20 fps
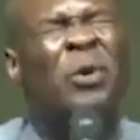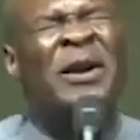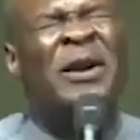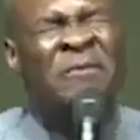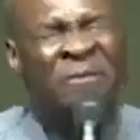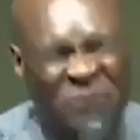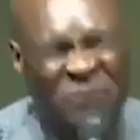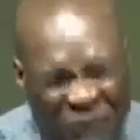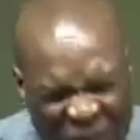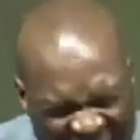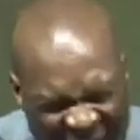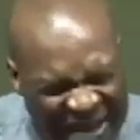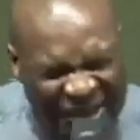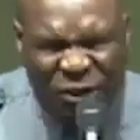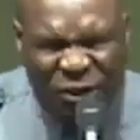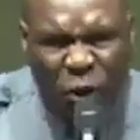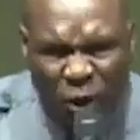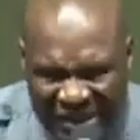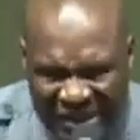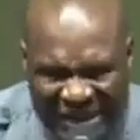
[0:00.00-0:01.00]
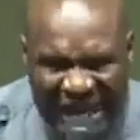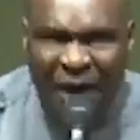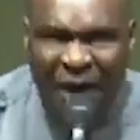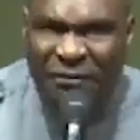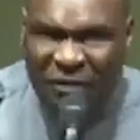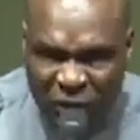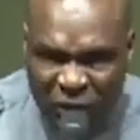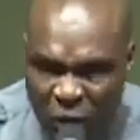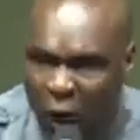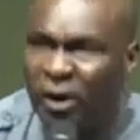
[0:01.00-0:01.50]
you invest
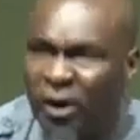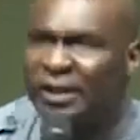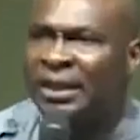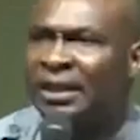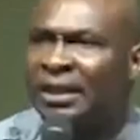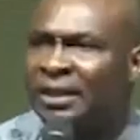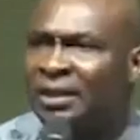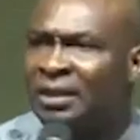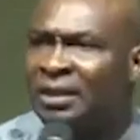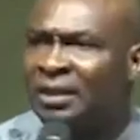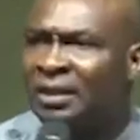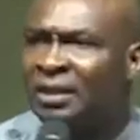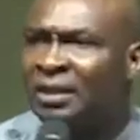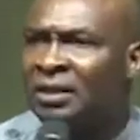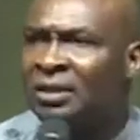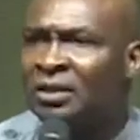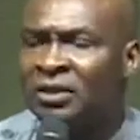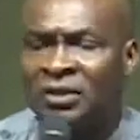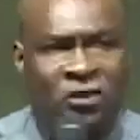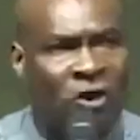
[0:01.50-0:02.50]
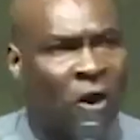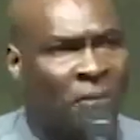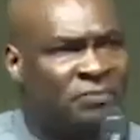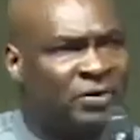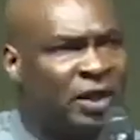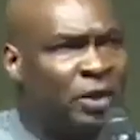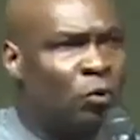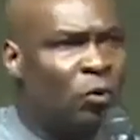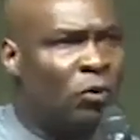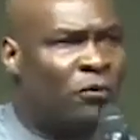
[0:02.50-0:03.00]
yourself studying,
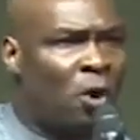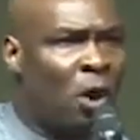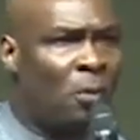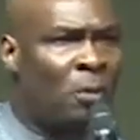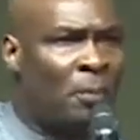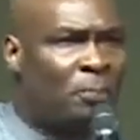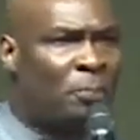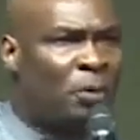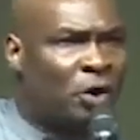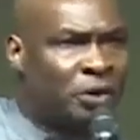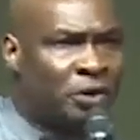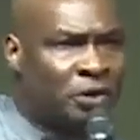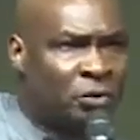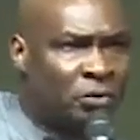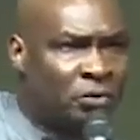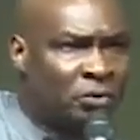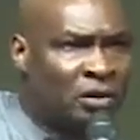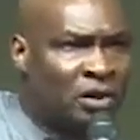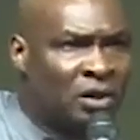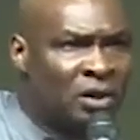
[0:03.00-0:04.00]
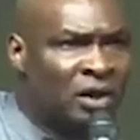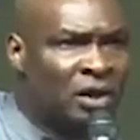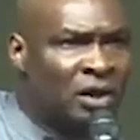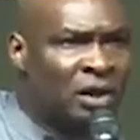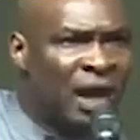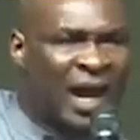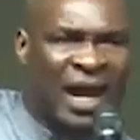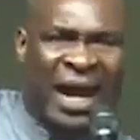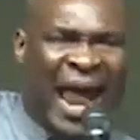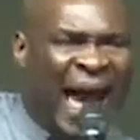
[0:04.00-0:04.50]
something will come upon you,
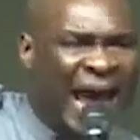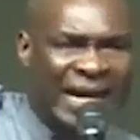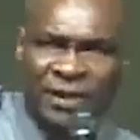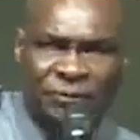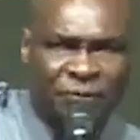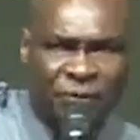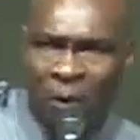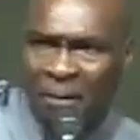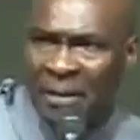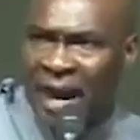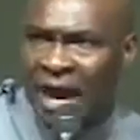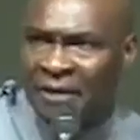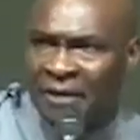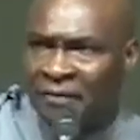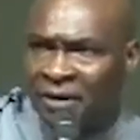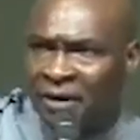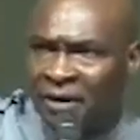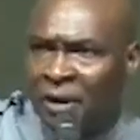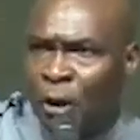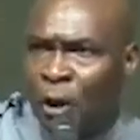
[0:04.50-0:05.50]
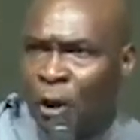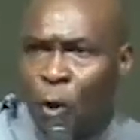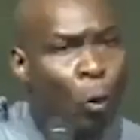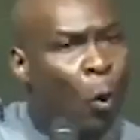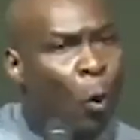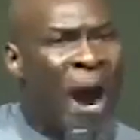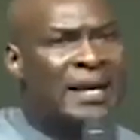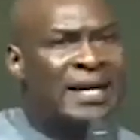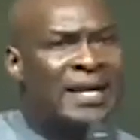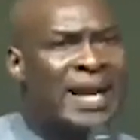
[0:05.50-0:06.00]
light from heaven.
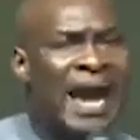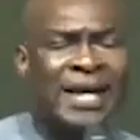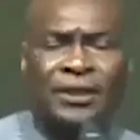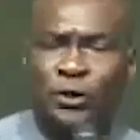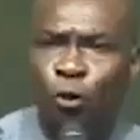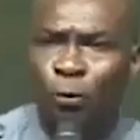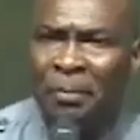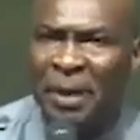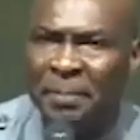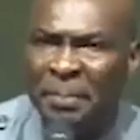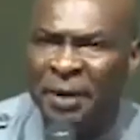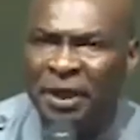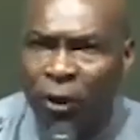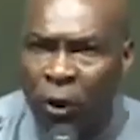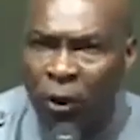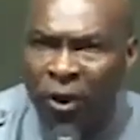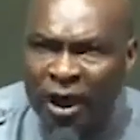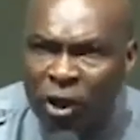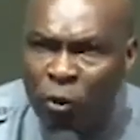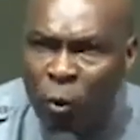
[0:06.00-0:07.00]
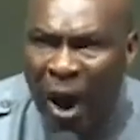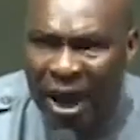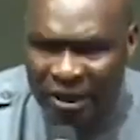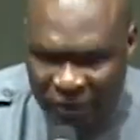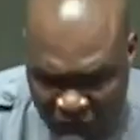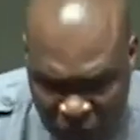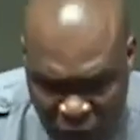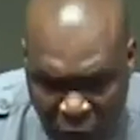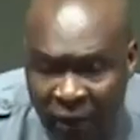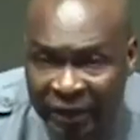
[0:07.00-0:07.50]
One night you may be the only
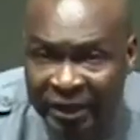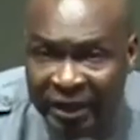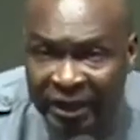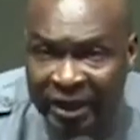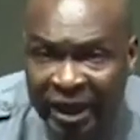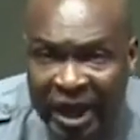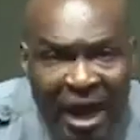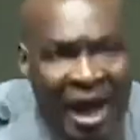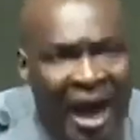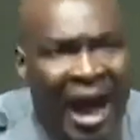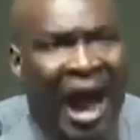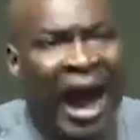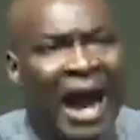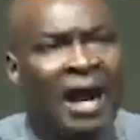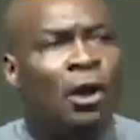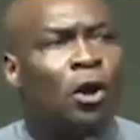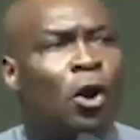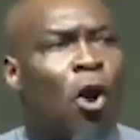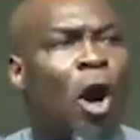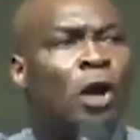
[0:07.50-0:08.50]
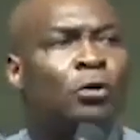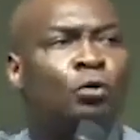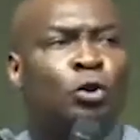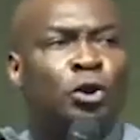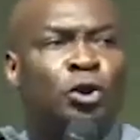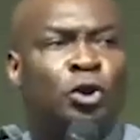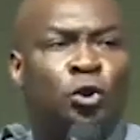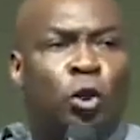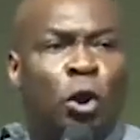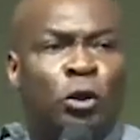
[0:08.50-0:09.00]
one studying, and God
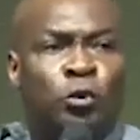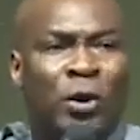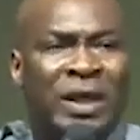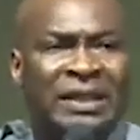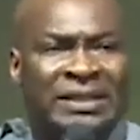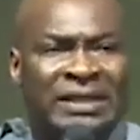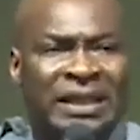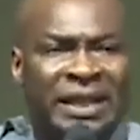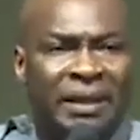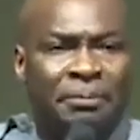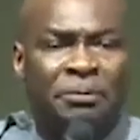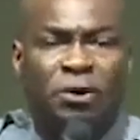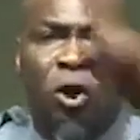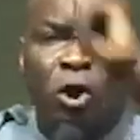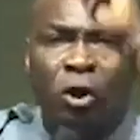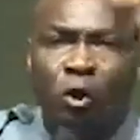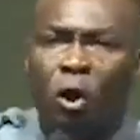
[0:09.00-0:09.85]
will show you a scripture